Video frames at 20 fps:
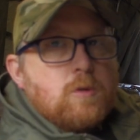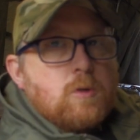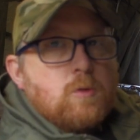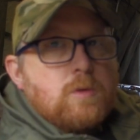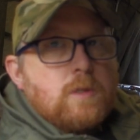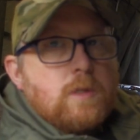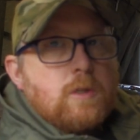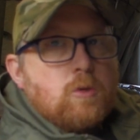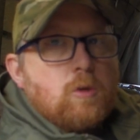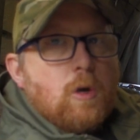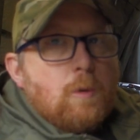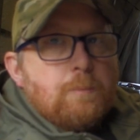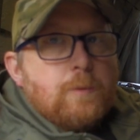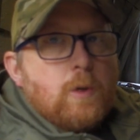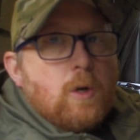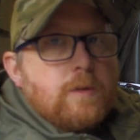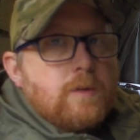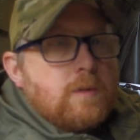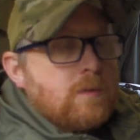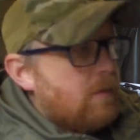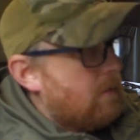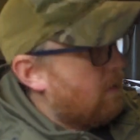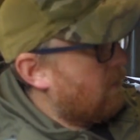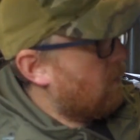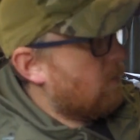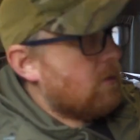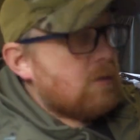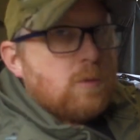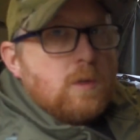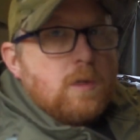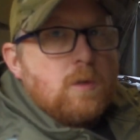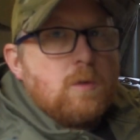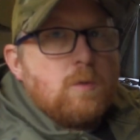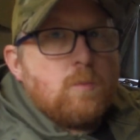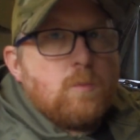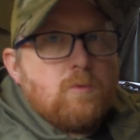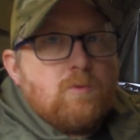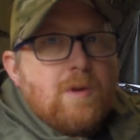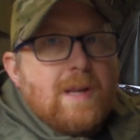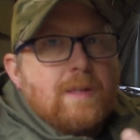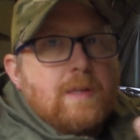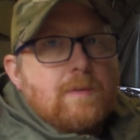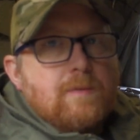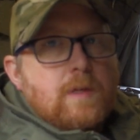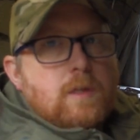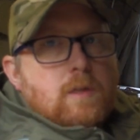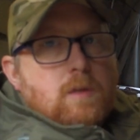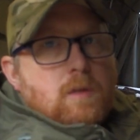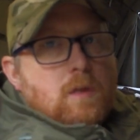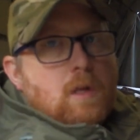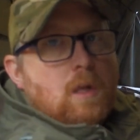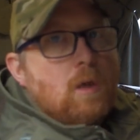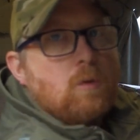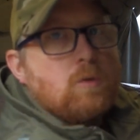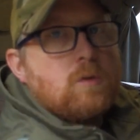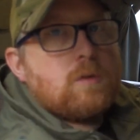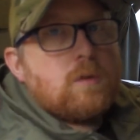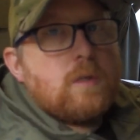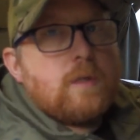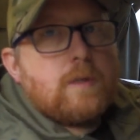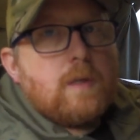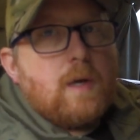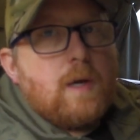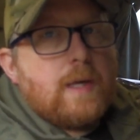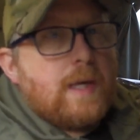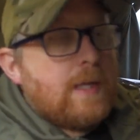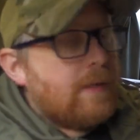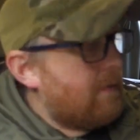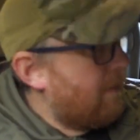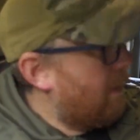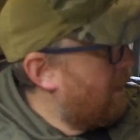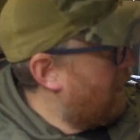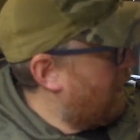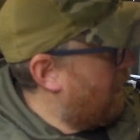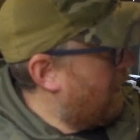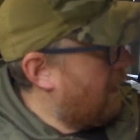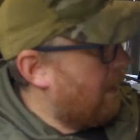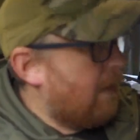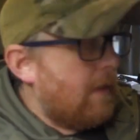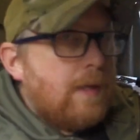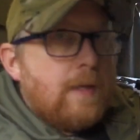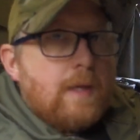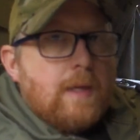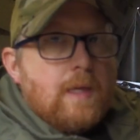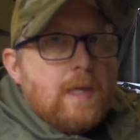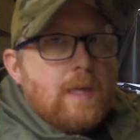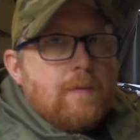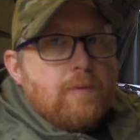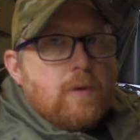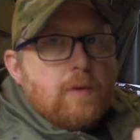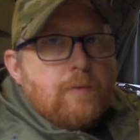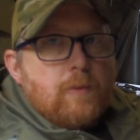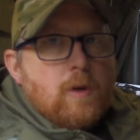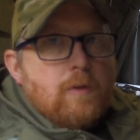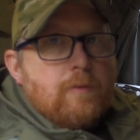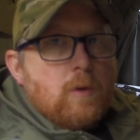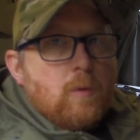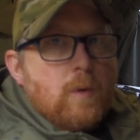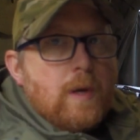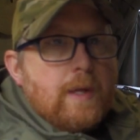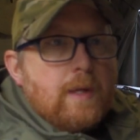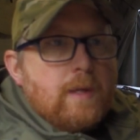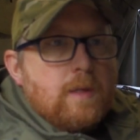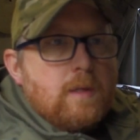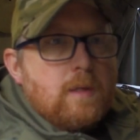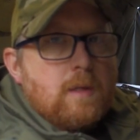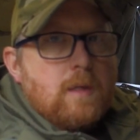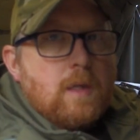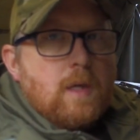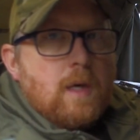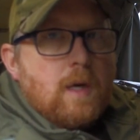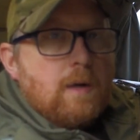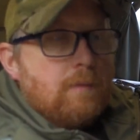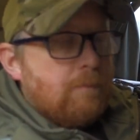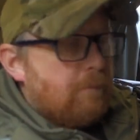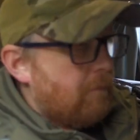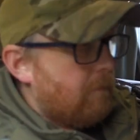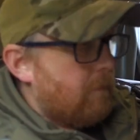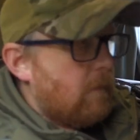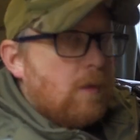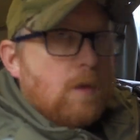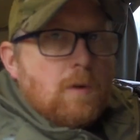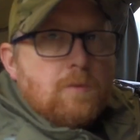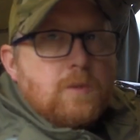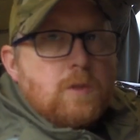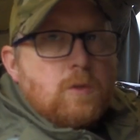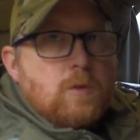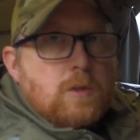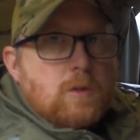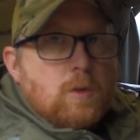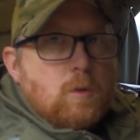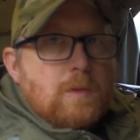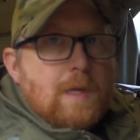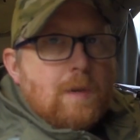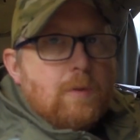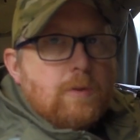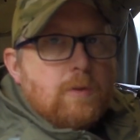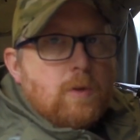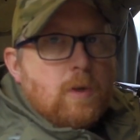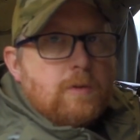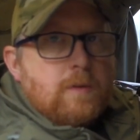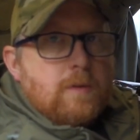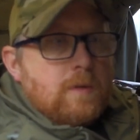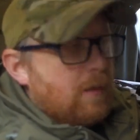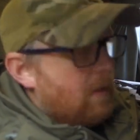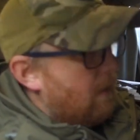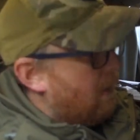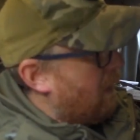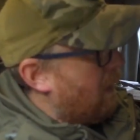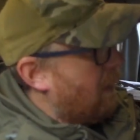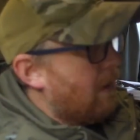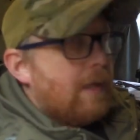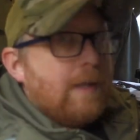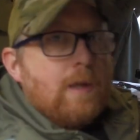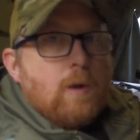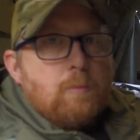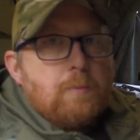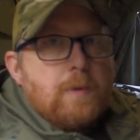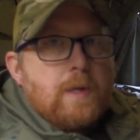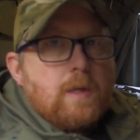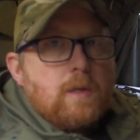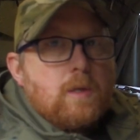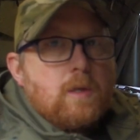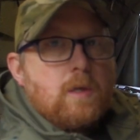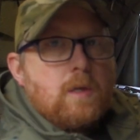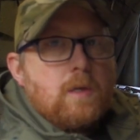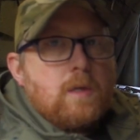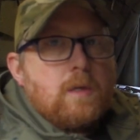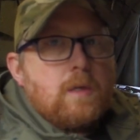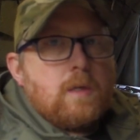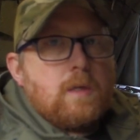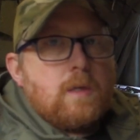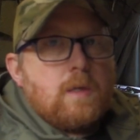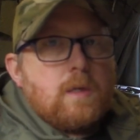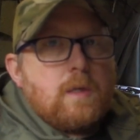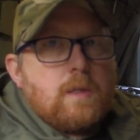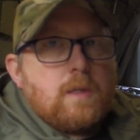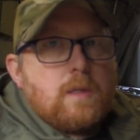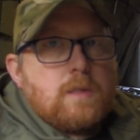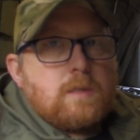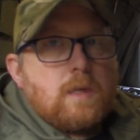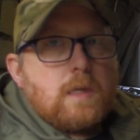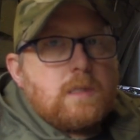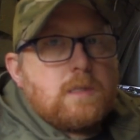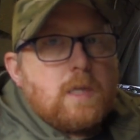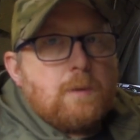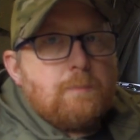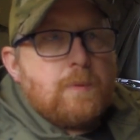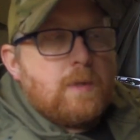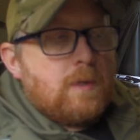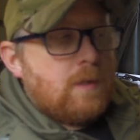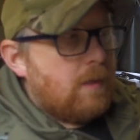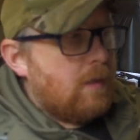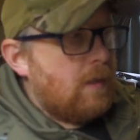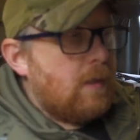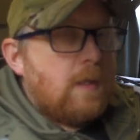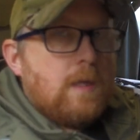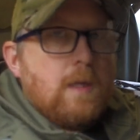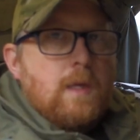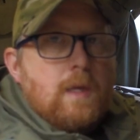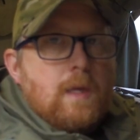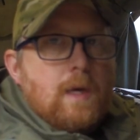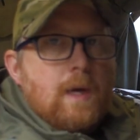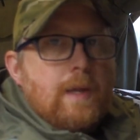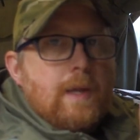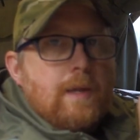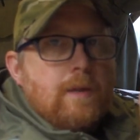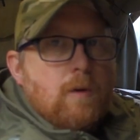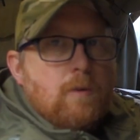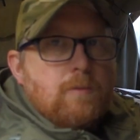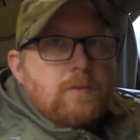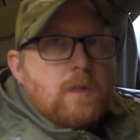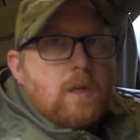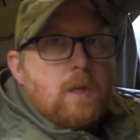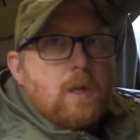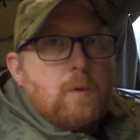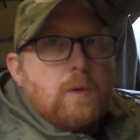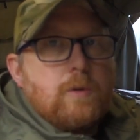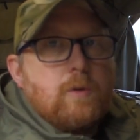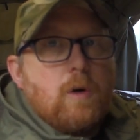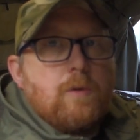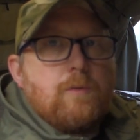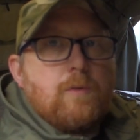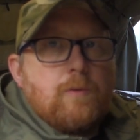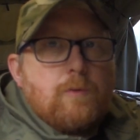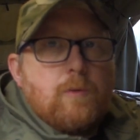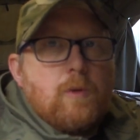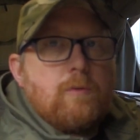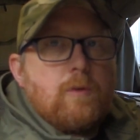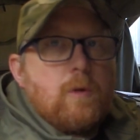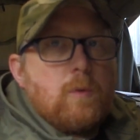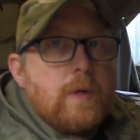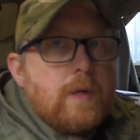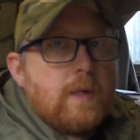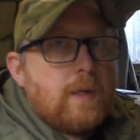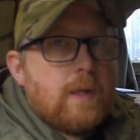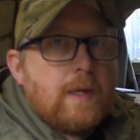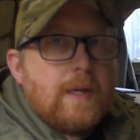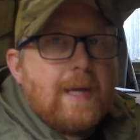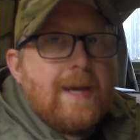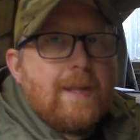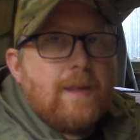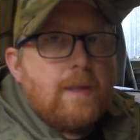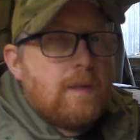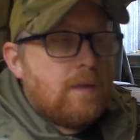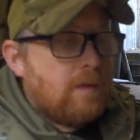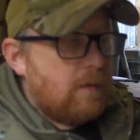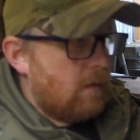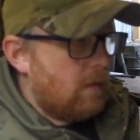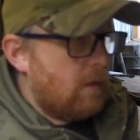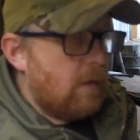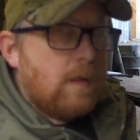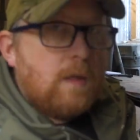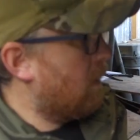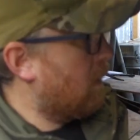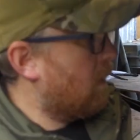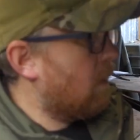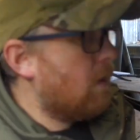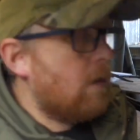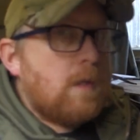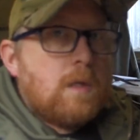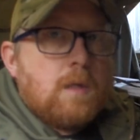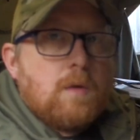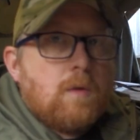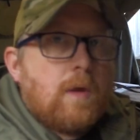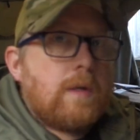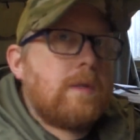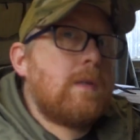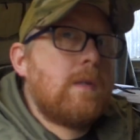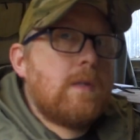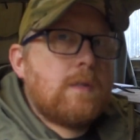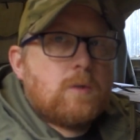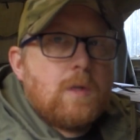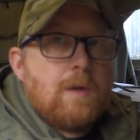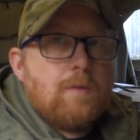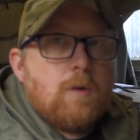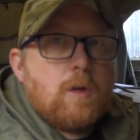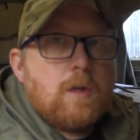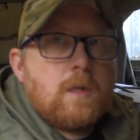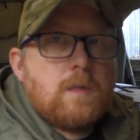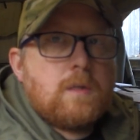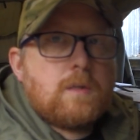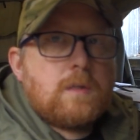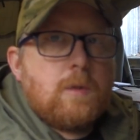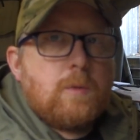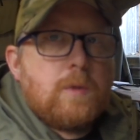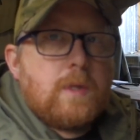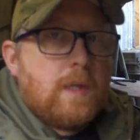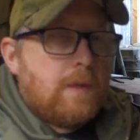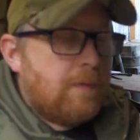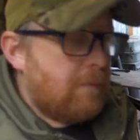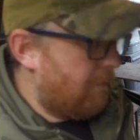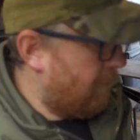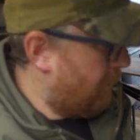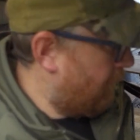choosing the top dot because we're relatively close to the target. If you're further away, obviously you just go down a dot and that will bring the sights up. And then obviously the lower dot for further away again. Right, let's go have a look, see what we've done.